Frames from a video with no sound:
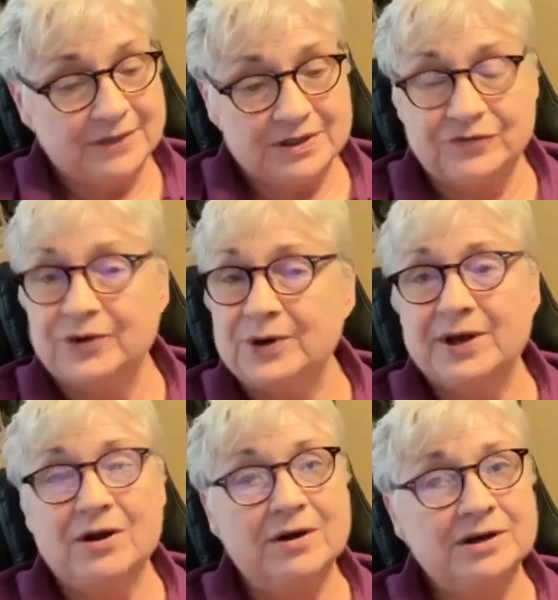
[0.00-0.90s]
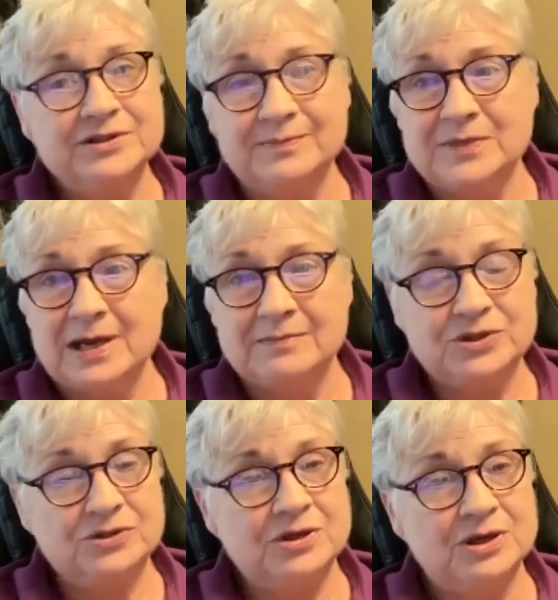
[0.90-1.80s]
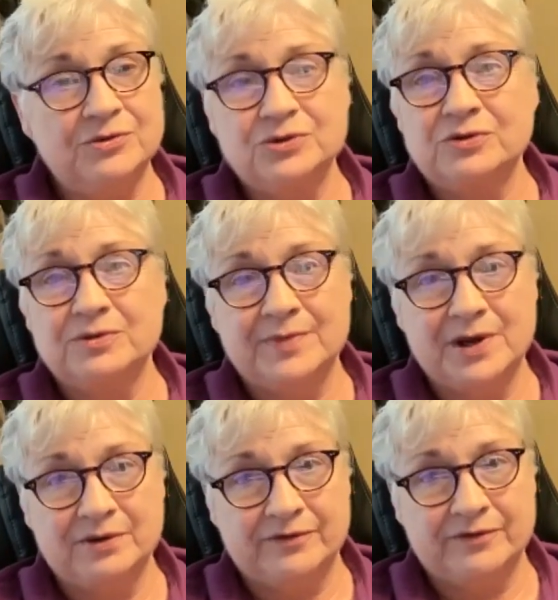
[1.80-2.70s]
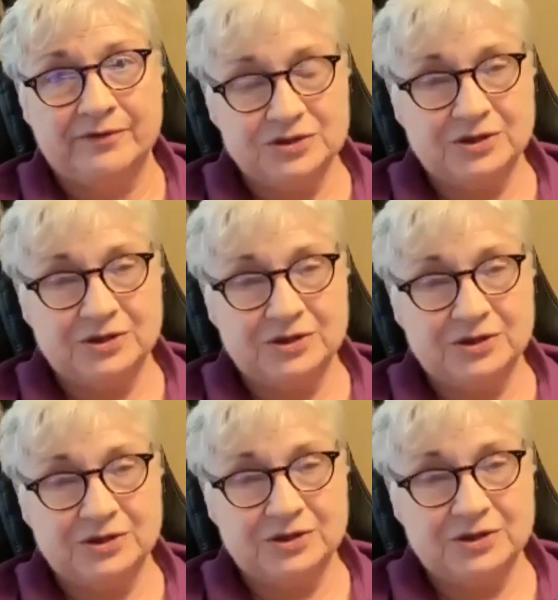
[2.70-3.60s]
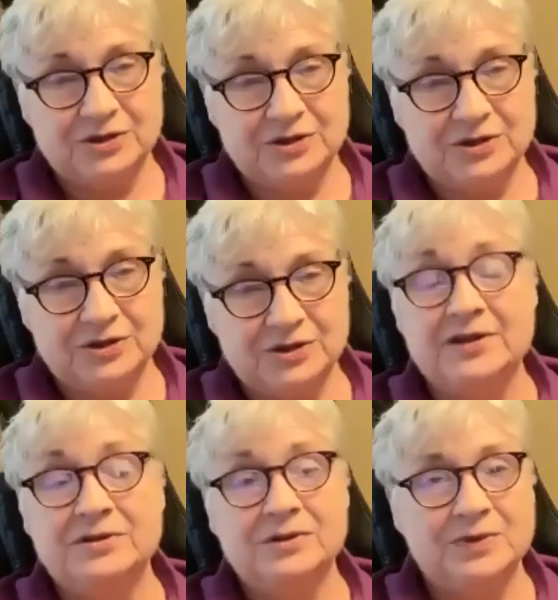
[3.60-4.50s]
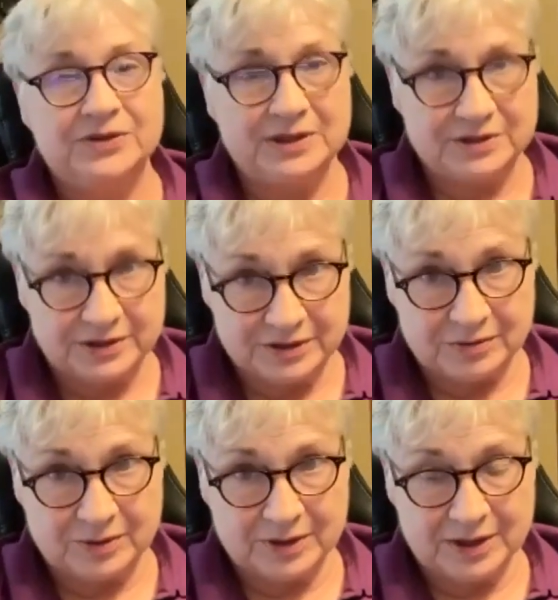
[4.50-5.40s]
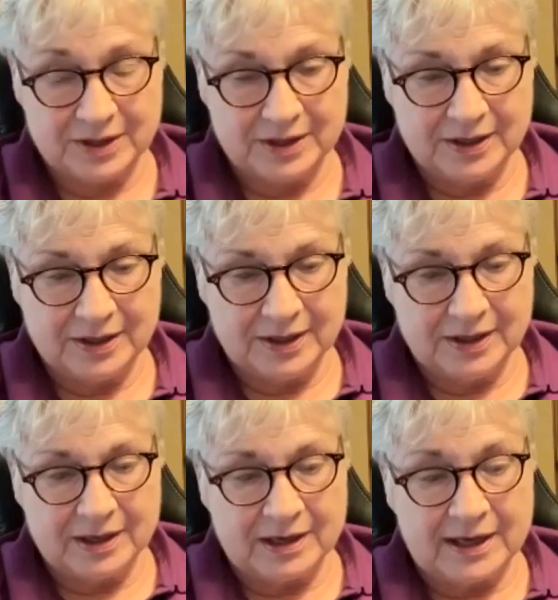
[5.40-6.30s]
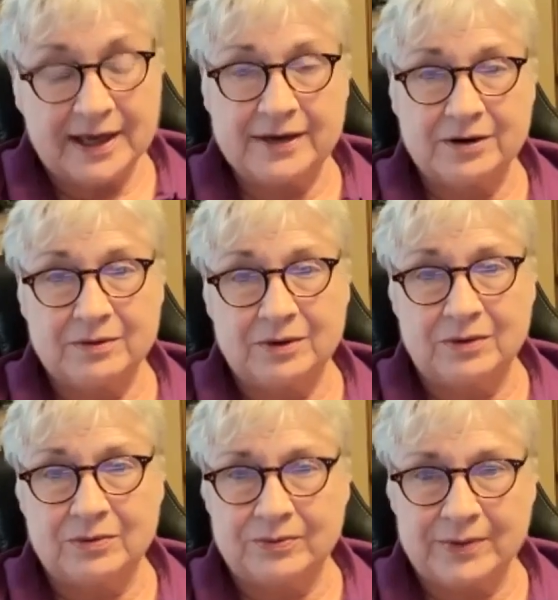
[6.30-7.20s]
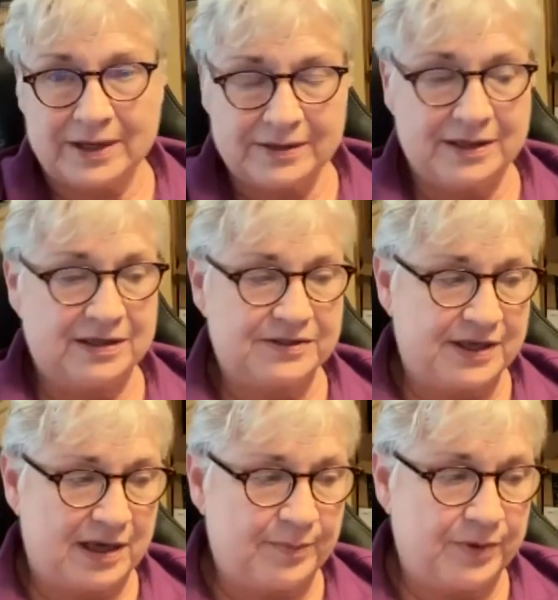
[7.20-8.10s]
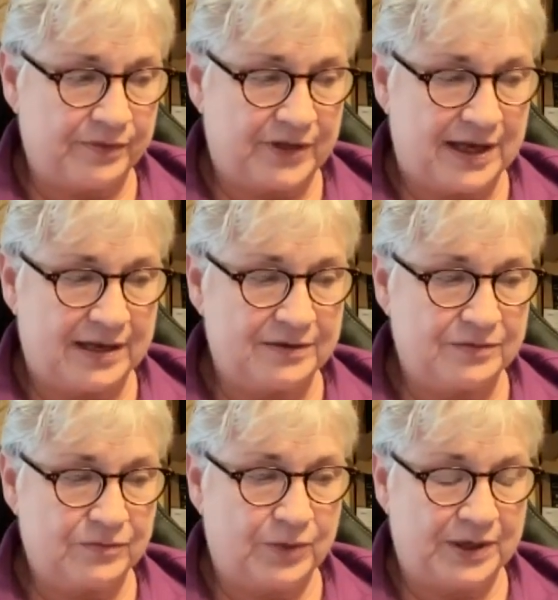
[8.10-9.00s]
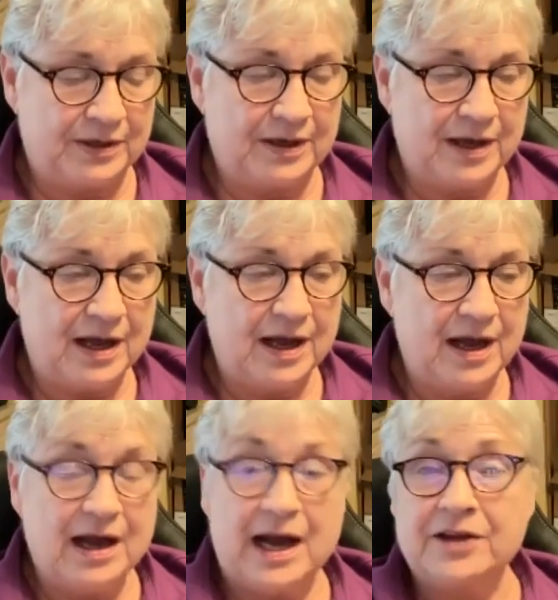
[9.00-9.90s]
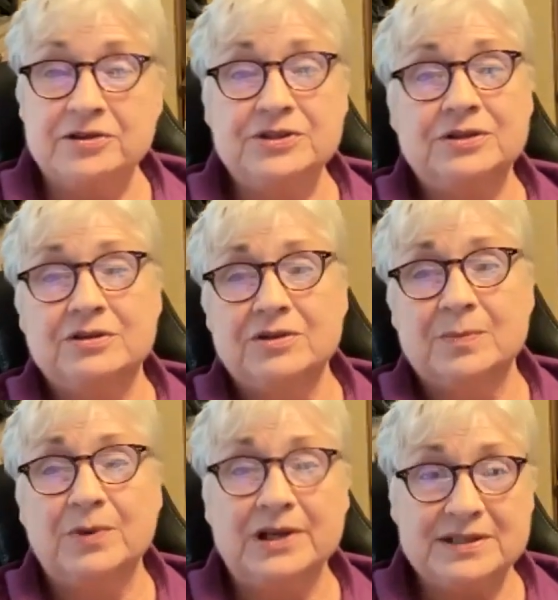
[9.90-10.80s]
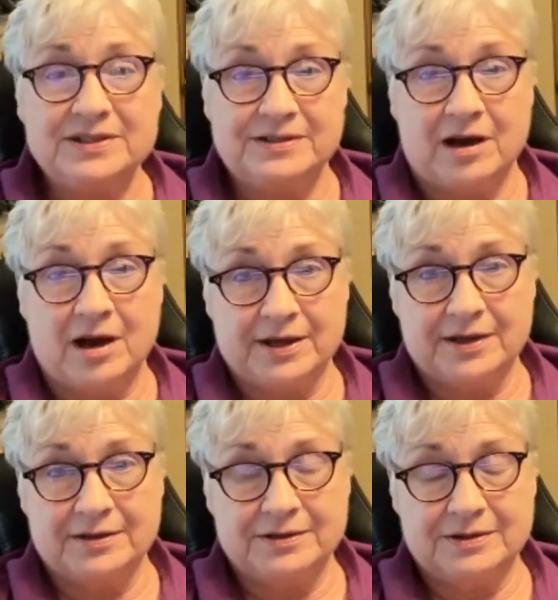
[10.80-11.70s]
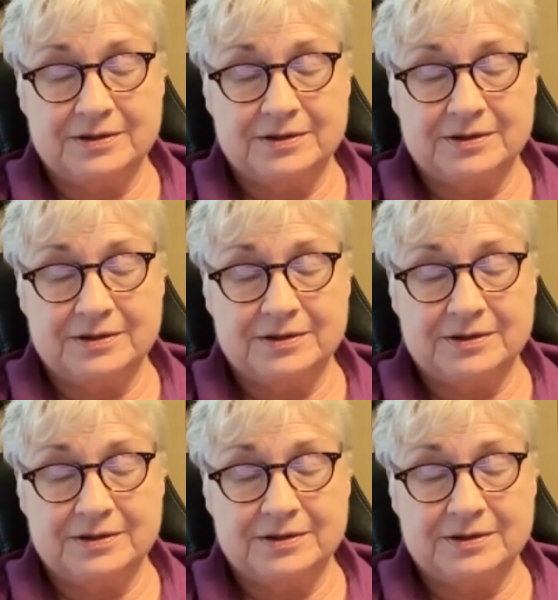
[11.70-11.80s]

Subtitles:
It's very hard sometimes to know the true motivation of why they do what they do. I had a great example of that when I used to do the police docket.